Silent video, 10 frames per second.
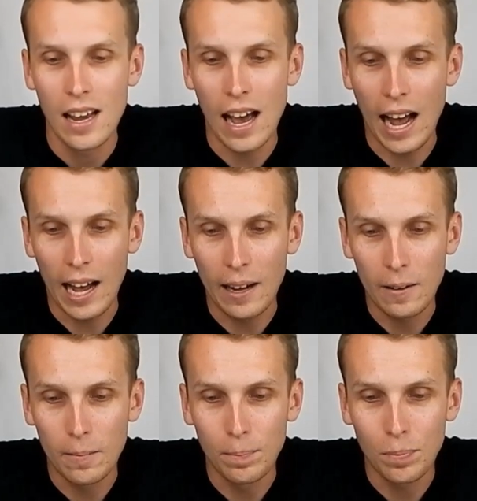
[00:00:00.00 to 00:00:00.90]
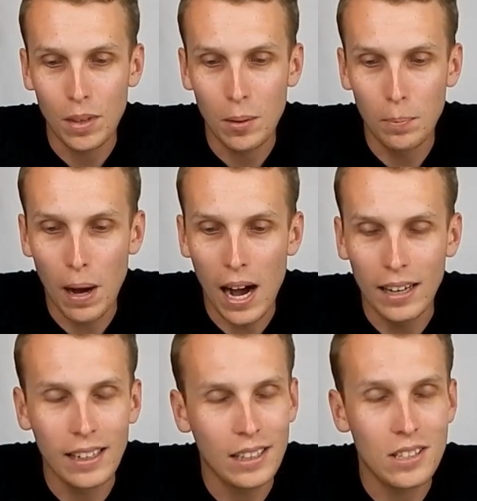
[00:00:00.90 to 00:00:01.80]
Um, but
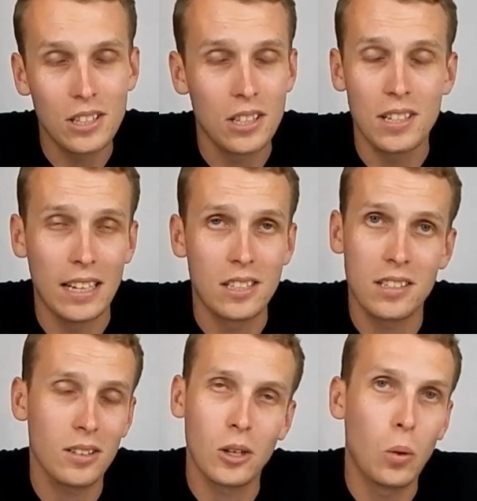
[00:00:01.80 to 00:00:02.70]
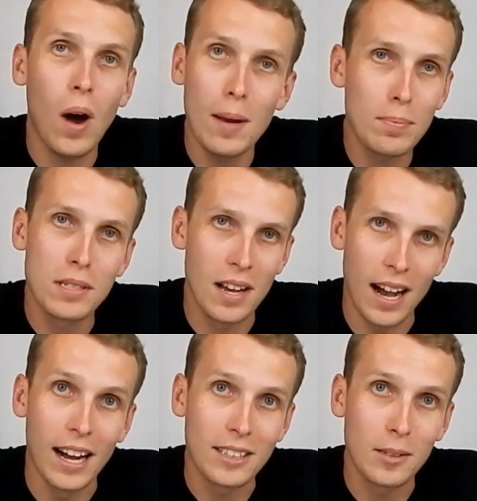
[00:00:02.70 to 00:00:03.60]
it's just, it's quite
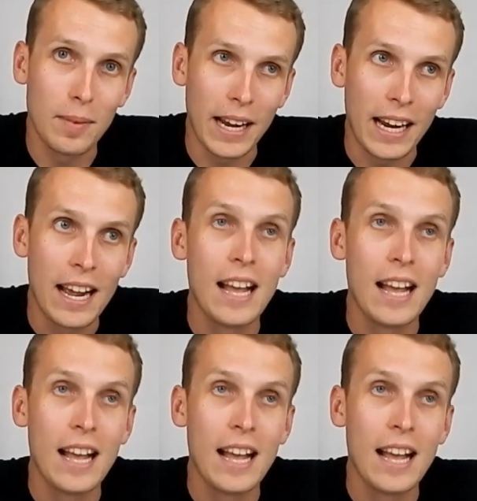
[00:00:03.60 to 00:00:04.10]
bizarre to me.